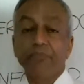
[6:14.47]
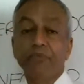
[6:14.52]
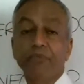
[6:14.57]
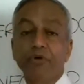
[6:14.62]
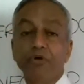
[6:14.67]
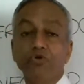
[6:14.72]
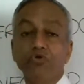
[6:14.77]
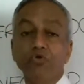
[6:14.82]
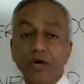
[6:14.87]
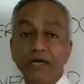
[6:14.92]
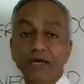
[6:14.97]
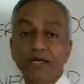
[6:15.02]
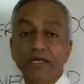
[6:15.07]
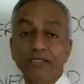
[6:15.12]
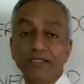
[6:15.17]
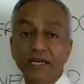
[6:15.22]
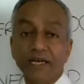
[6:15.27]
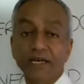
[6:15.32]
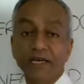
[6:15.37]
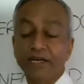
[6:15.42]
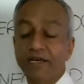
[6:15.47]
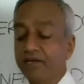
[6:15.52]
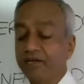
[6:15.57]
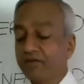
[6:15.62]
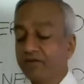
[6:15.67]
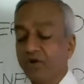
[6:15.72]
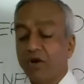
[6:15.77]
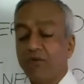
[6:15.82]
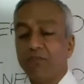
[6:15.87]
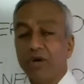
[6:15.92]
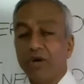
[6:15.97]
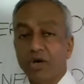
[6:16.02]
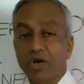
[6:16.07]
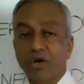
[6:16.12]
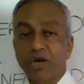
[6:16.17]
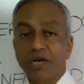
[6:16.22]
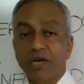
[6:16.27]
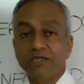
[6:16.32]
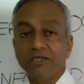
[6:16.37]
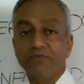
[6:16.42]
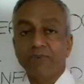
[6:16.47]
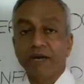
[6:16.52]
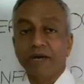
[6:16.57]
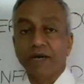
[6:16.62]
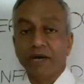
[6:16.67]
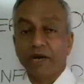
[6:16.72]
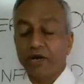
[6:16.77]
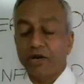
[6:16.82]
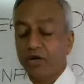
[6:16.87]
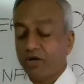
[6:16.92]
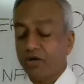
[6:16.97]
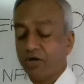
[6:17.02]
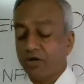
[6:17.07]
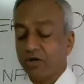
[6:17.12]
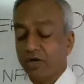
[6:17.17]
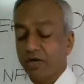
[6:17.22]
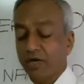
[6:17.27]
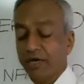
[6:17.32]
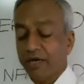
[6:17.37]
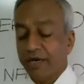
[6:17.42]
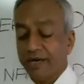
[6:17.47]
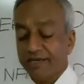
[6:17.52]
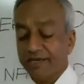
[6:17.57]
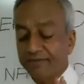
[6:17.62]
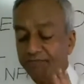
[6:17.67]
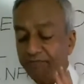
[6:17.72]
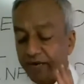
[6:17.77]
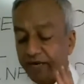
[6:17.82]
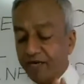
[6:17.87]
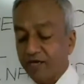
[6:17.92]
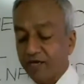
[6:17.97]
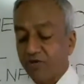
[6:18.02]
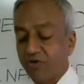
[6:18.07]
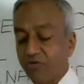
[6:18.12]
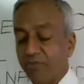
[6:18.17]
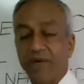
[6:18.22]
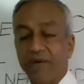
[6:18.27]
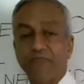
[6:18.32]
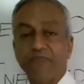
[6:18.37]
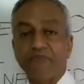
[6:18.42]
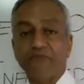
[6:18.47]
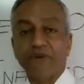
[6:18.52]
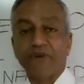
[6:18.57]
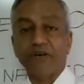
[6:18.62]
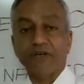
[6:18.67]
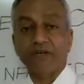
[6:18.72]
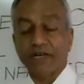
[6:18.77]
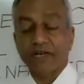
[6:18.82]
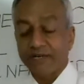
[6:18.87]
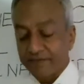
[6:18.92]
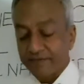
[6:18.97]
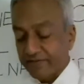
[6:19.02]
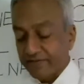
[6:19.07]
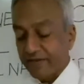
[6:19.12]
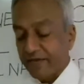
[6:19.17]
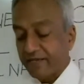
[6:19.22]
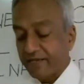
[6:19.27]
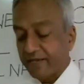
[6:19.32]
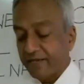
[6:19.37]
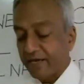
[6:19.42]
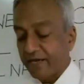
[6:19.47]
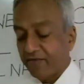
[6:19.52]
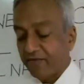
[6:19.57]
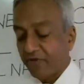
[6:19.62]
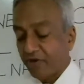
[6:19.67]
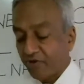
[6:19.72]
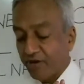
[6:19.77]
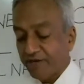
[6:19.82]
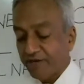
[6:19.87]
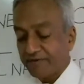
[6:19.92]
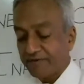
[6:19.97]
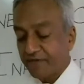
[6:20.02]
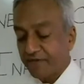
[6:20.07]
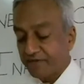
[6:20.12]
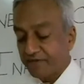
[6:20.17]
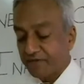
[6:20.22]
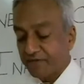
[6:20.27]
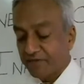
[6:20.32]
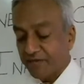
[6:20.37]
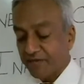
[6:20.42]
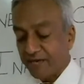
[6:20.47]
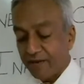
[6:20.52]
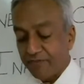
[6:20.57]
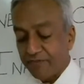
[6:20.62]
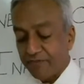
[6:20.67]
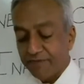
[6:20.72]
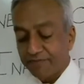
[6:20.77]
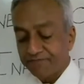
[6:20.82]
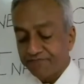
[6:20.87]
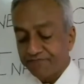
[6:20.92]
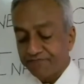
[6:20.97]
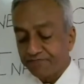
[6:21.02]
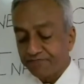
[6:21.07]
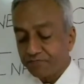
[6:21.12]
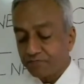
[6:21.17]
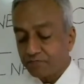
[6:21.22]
People do understand, it is common knowledge, but it's better to be upfront and say that when you exercise, this can happen.